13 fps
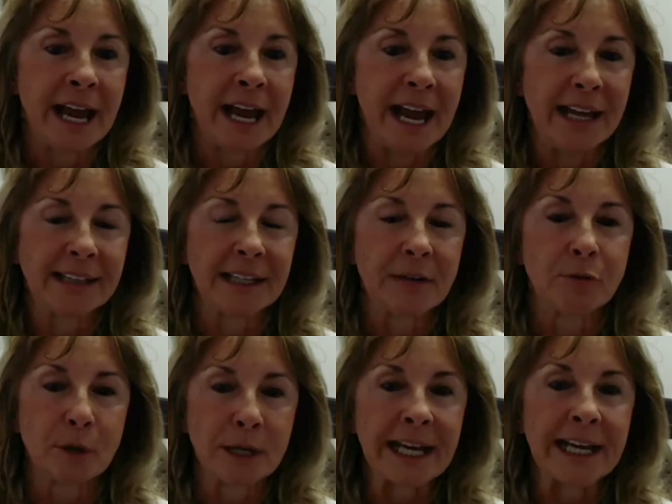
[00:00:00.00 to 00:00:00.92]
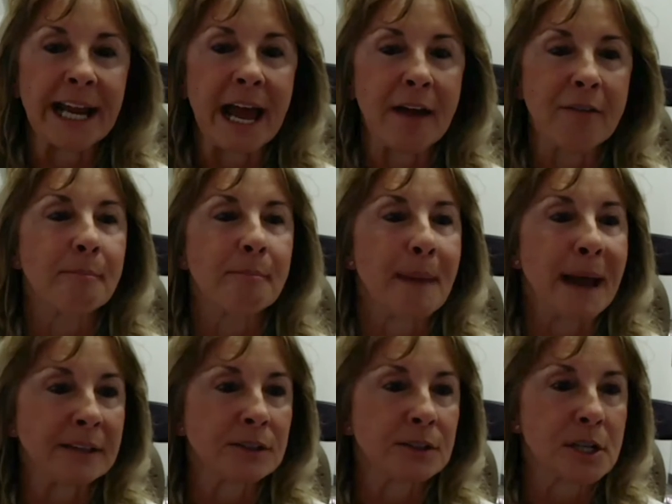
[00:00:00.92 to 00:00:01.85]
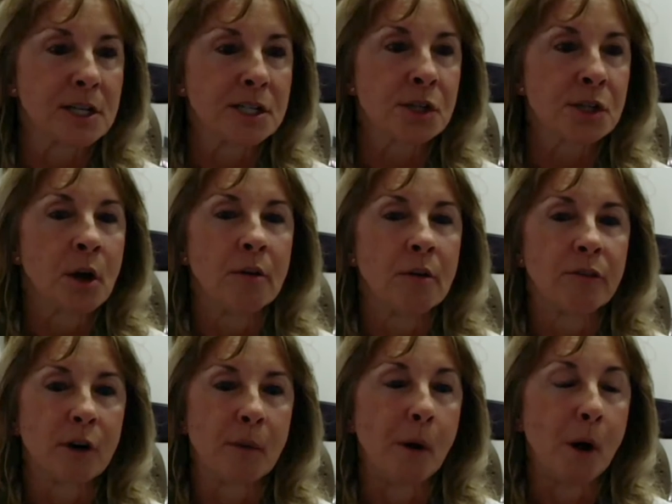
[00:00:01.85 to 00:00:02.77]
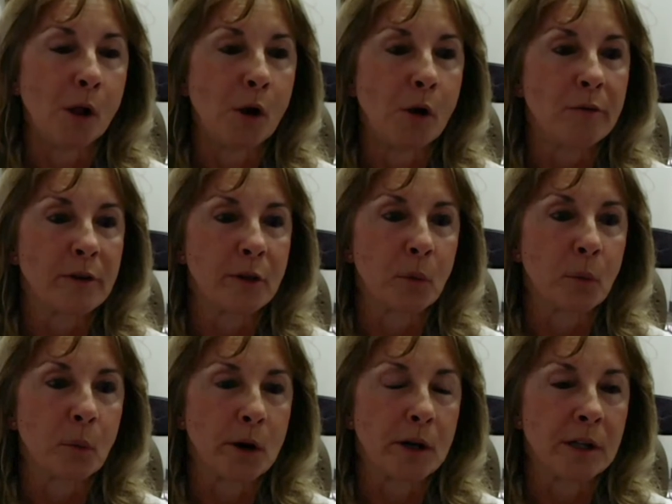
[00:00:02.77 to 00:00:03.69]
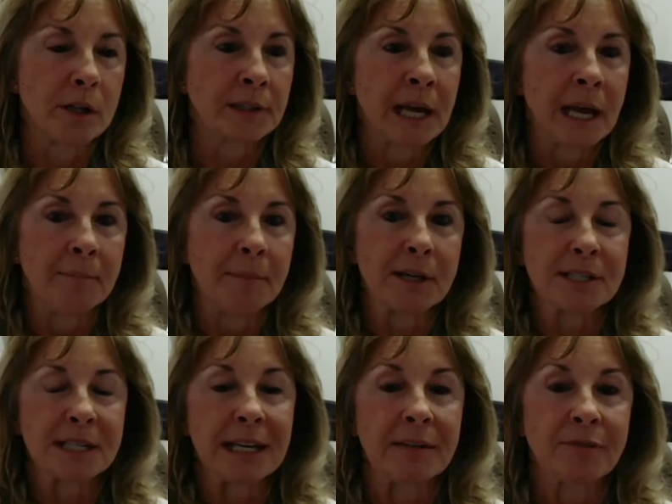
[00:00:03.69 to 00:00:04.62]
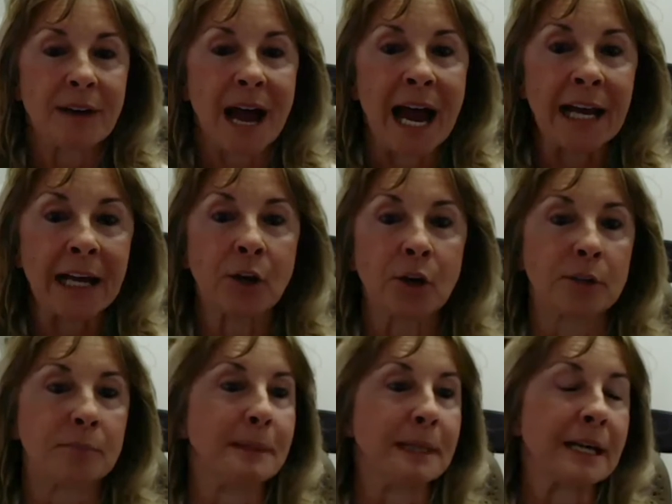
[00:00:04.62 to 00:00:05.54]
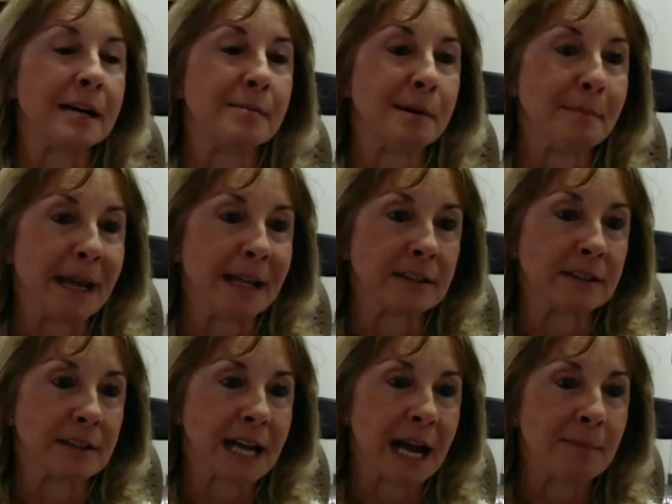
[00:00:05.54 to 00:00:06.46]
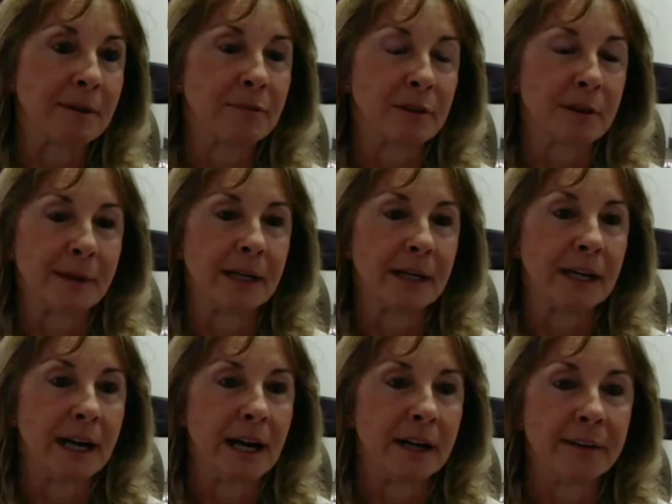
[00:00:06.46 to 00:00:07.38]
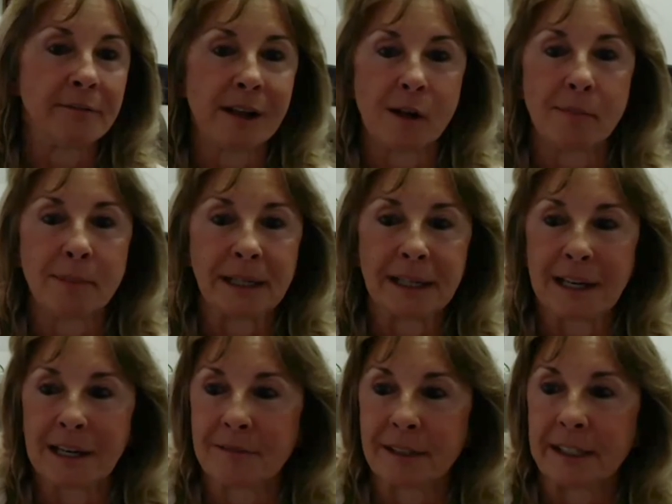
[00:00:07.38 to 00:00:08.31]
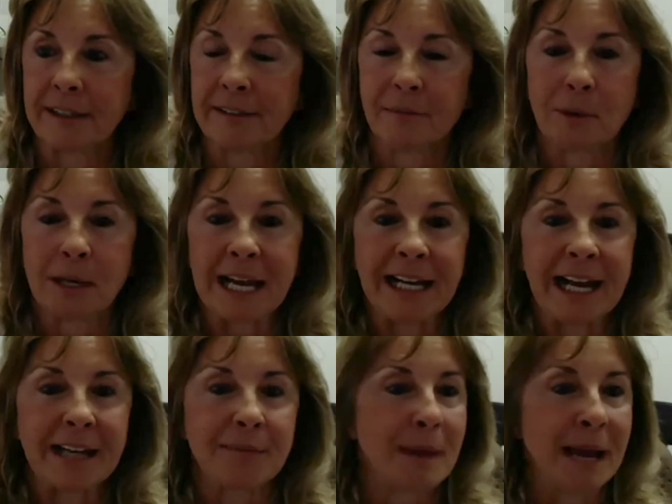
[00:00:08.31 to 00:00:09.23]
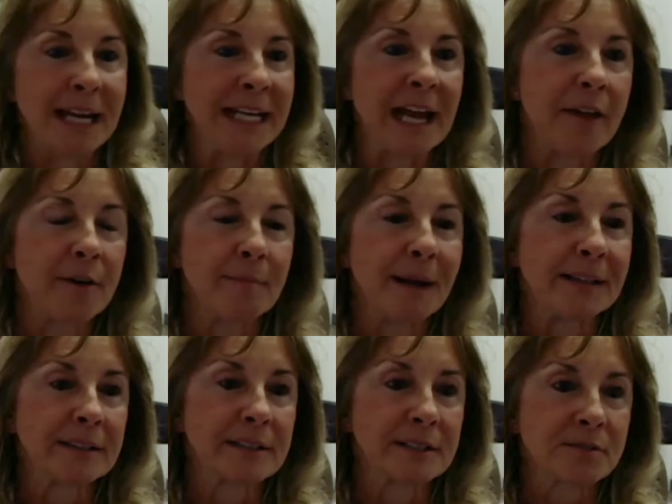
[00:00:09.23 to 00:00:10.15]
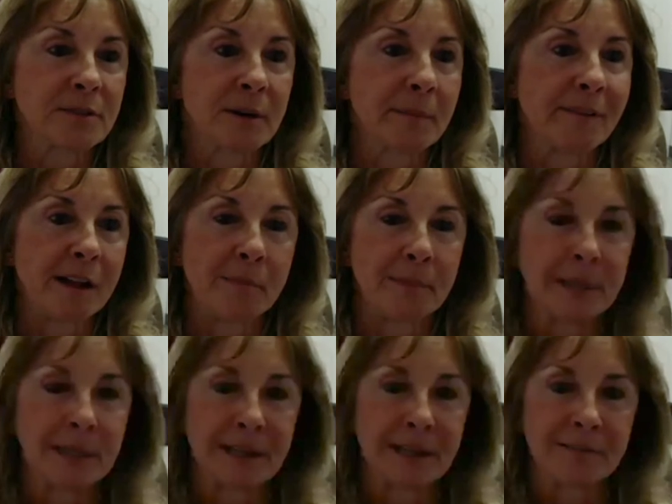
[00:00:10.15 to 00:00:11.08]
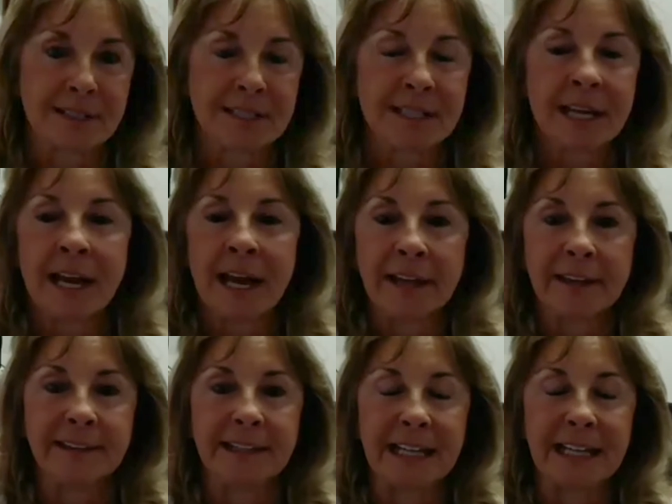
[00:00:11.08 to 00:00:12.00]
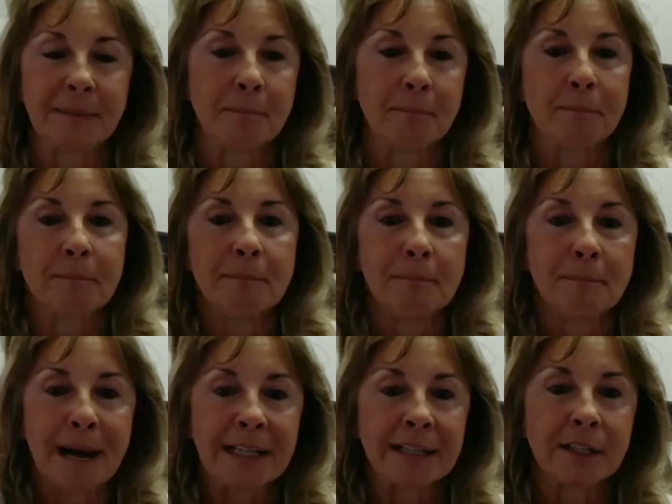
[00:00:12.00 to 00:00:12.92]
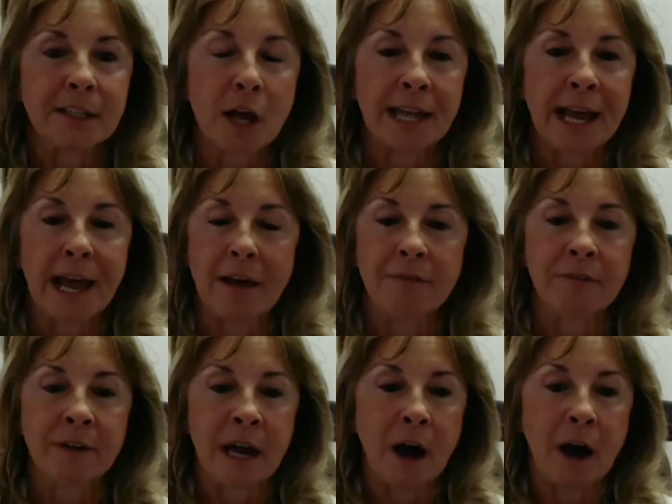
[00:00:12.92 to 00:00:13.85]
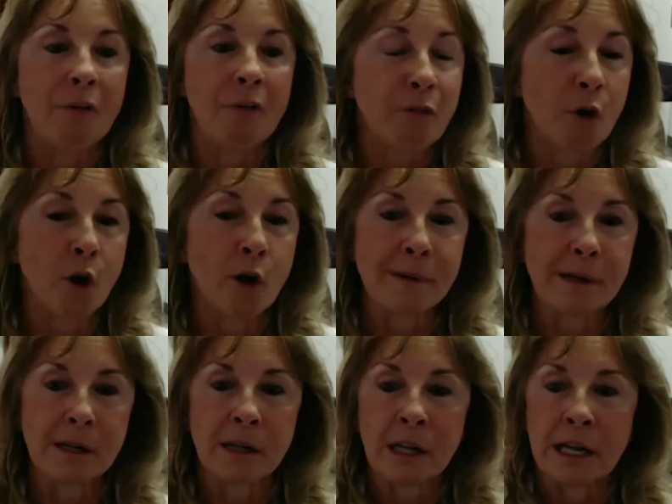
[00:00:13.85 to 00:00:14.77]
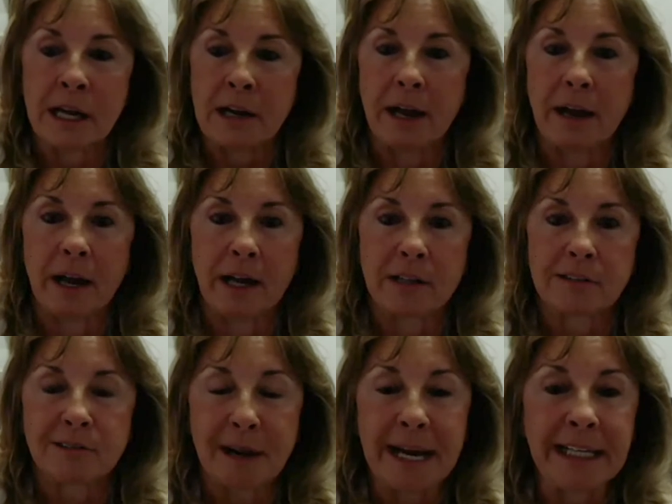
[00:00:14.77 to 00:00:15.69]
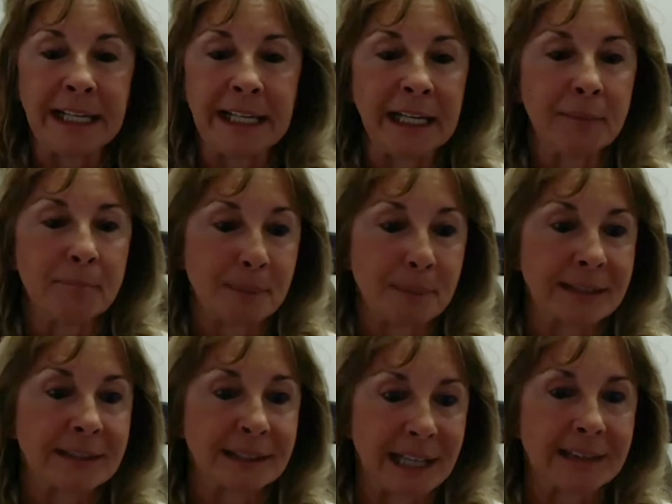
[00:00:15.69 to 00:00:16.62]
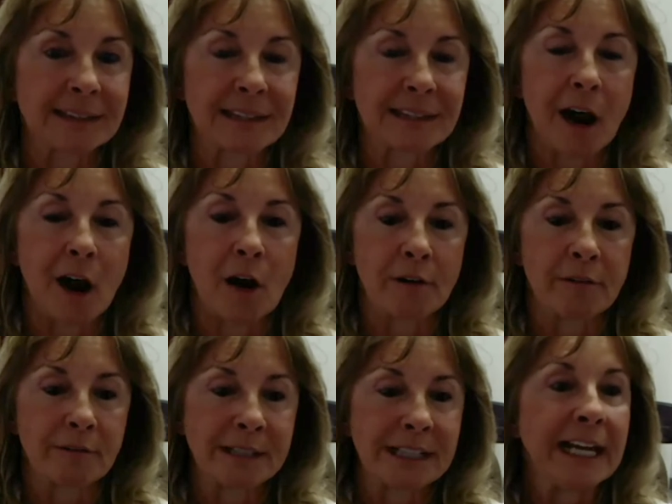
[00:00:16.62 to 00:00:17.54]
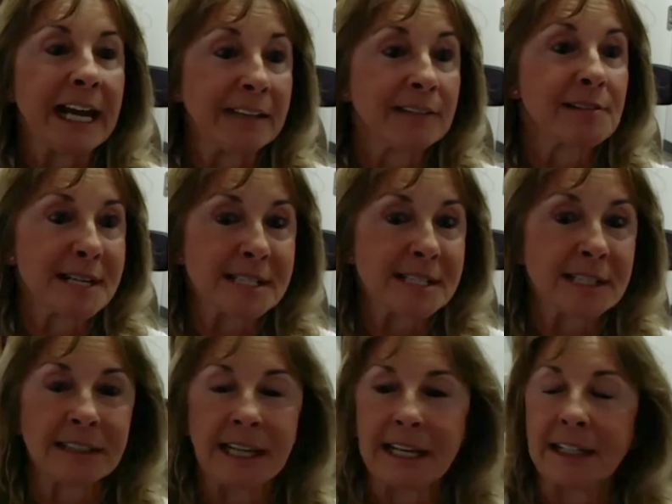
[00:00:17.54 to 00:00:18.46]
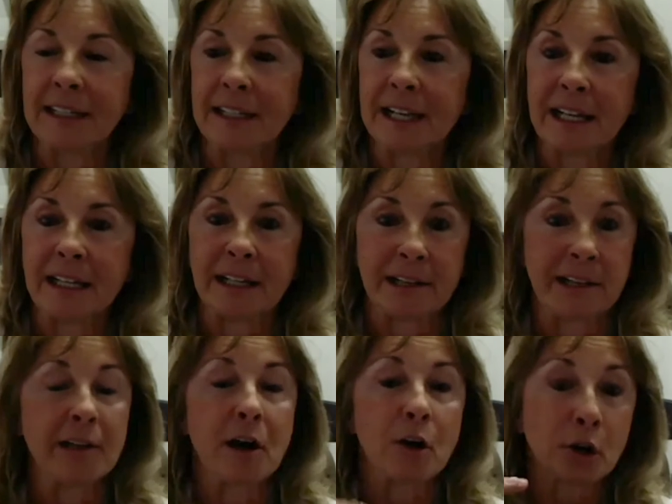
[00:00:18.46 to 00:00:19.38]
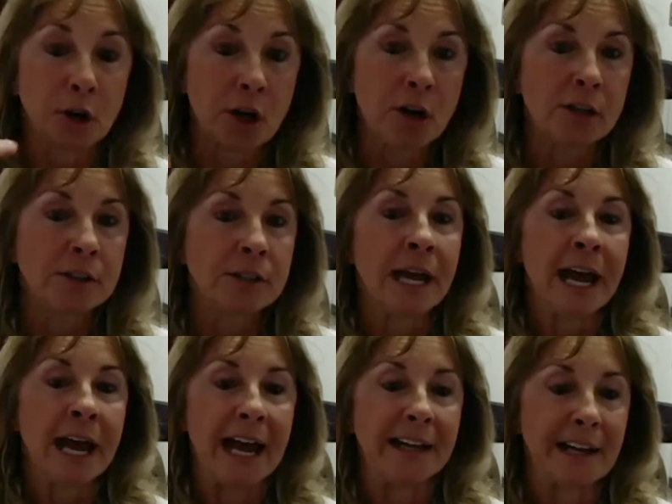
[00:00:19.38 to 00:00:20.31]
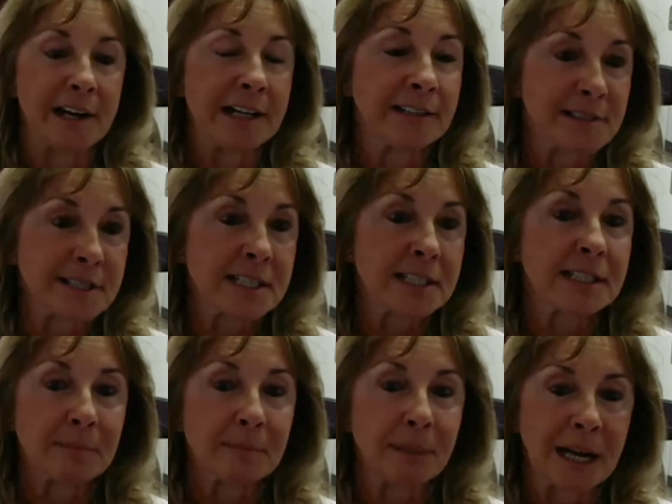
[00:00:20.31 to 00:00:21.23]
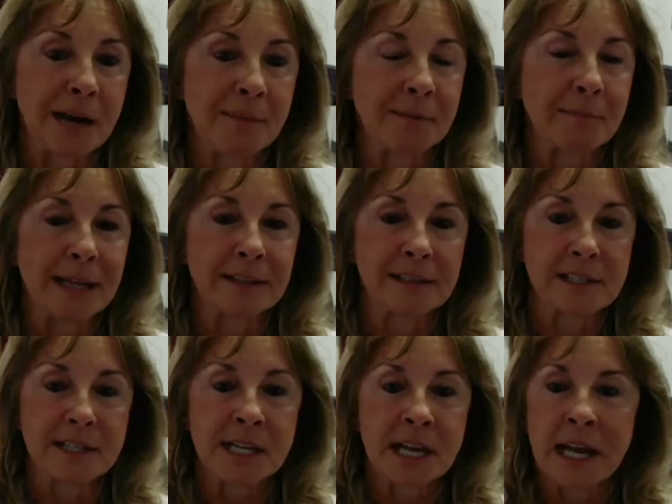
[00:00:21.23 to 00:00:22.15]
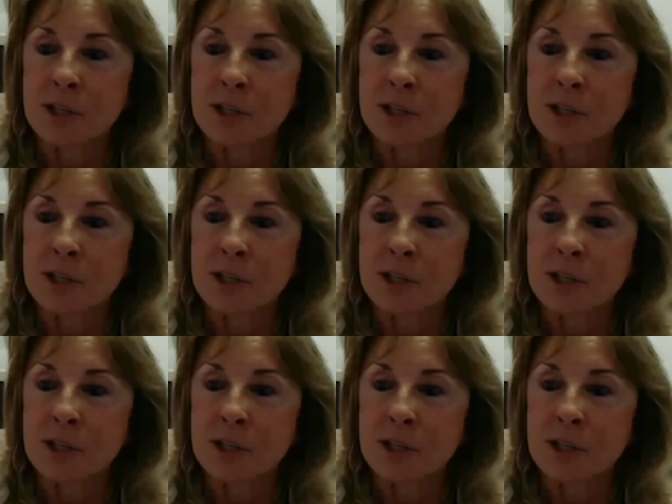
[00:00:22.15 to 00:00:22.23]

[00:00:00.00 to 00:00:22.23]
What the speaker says: And if we can have mentors from all over the world, because if I could become a mentor coming from a developing country, we can get many other mentors from developing countries that might not have a formal training, but that are really interested in that are good and are interested in becoming mentors.